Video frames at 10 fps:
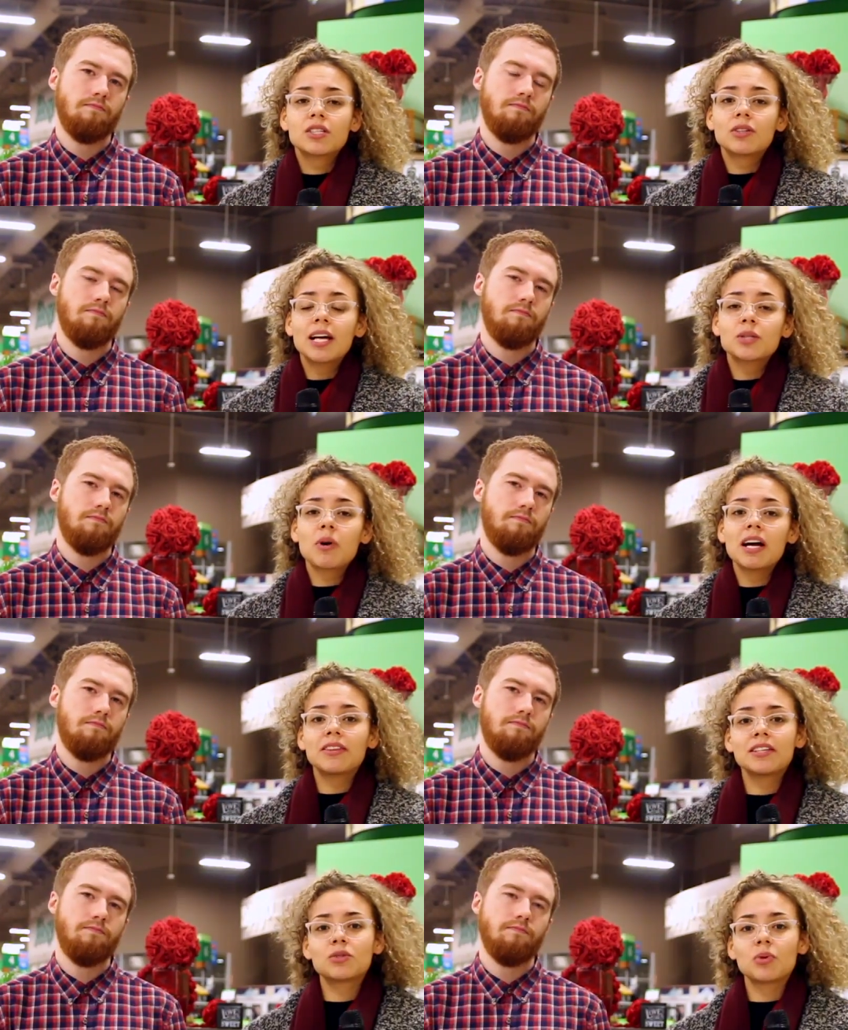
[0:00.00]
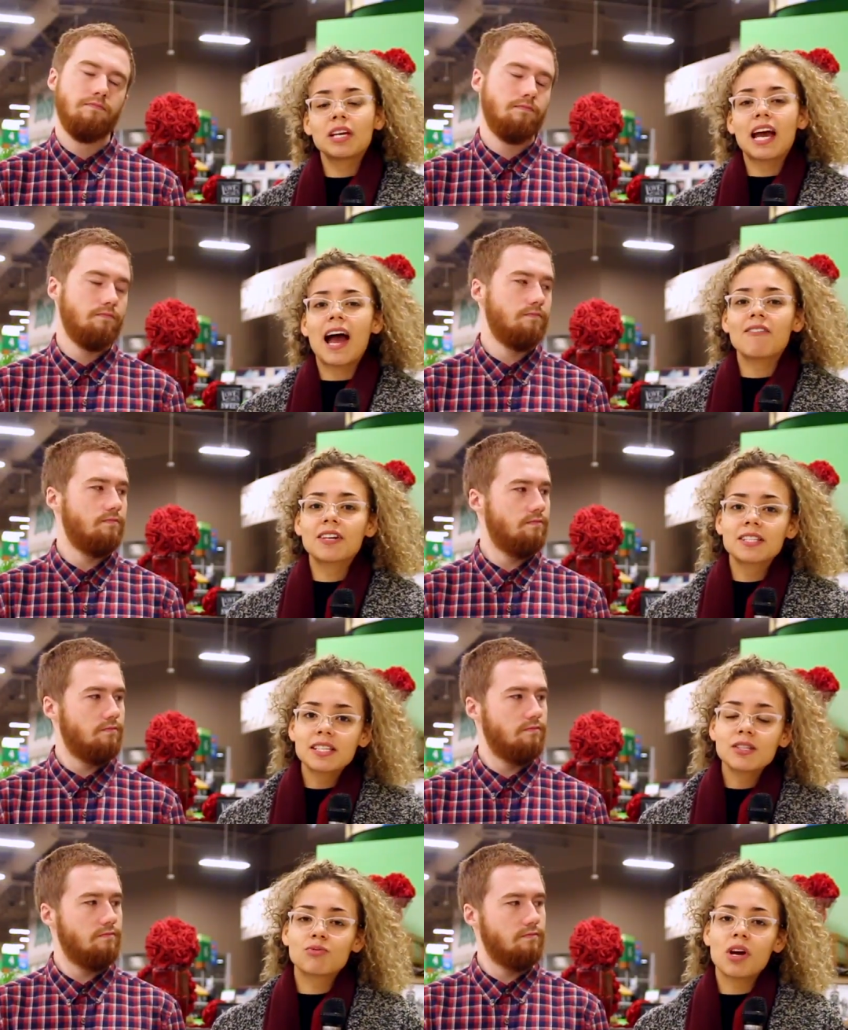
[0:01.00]
Speaker 1: So, that's why this week
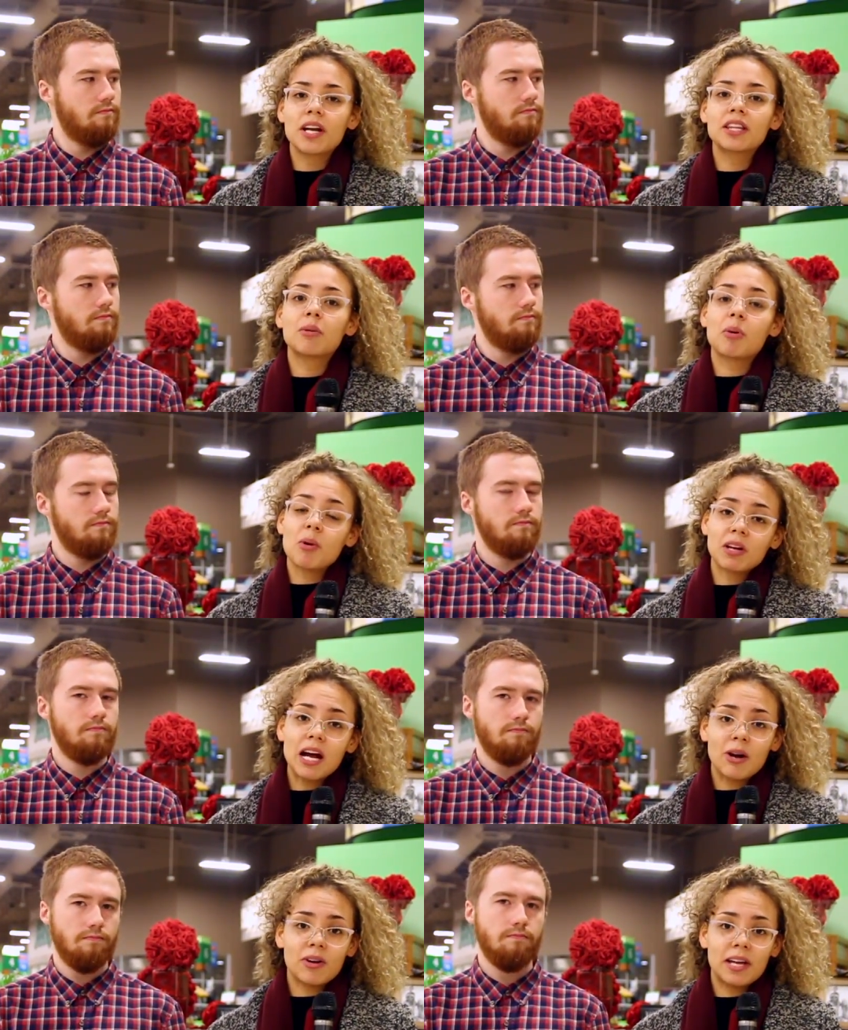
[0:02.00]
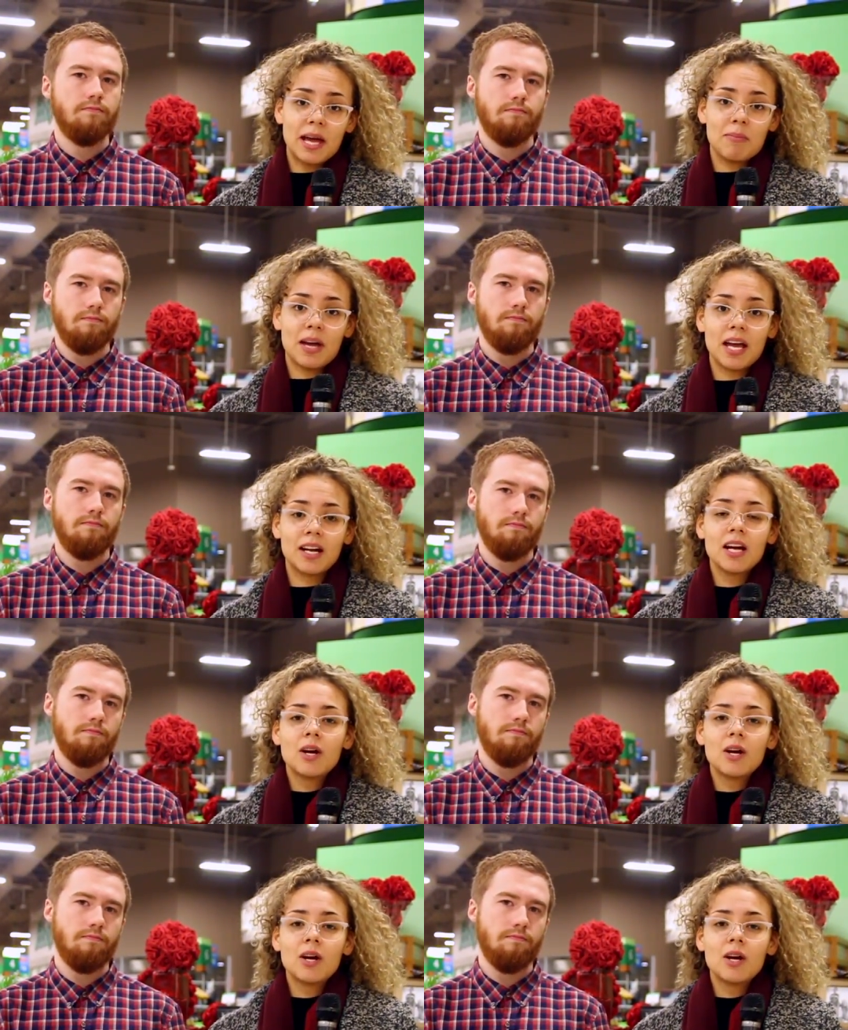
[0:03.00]
Advocacy is running the Broke and Hungry campaign.